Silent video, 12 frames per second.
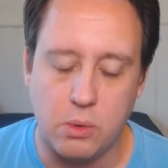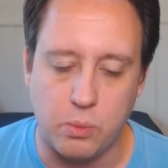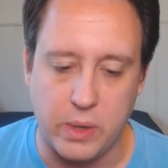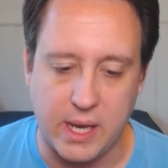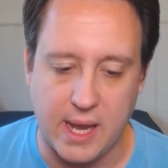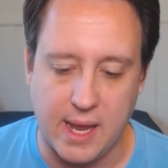
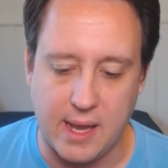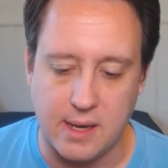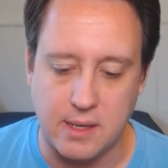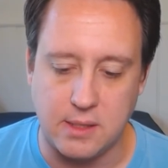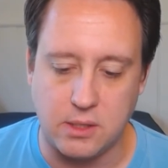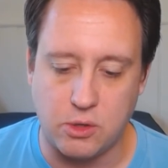we
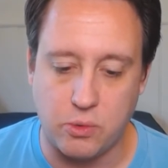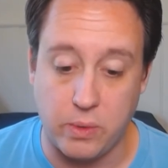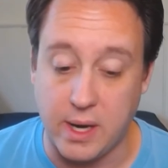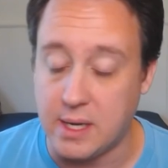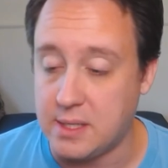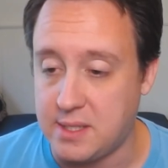had
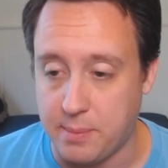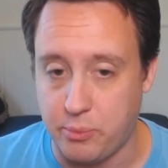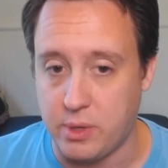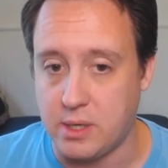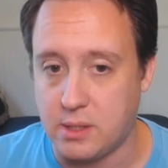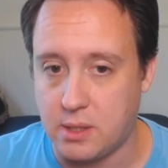created
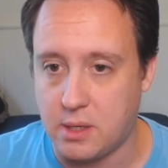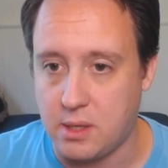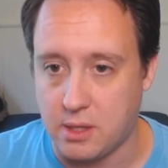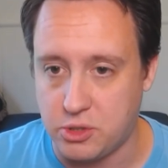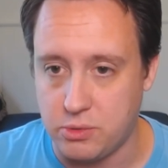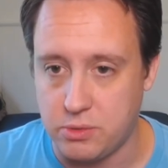separate
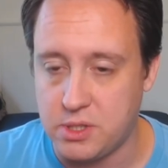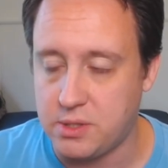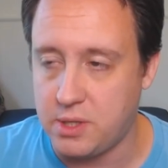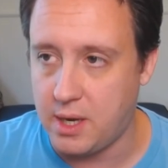clusters,